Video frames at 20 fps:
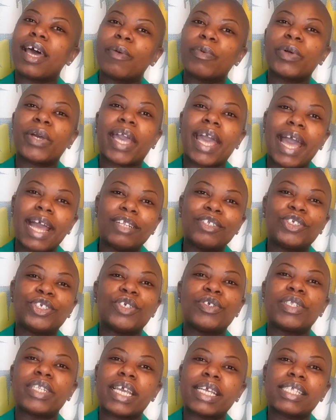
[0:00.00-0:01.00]
I will catch you
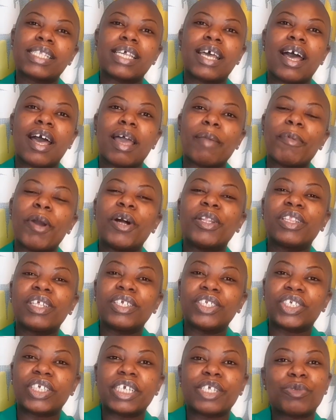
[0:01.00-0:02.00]
next time on The
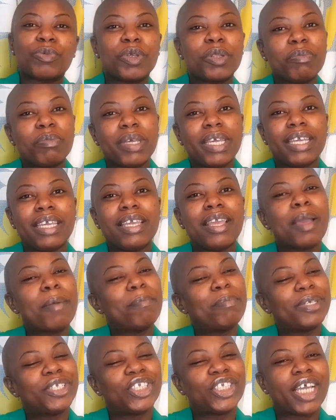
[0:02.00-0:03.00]
Gist with me,
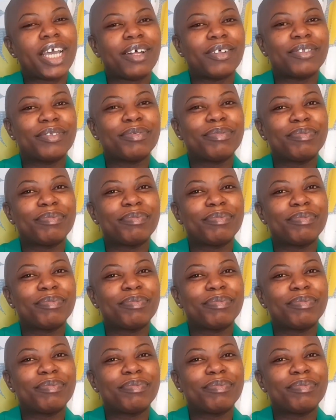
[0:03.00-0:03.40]
Michelle.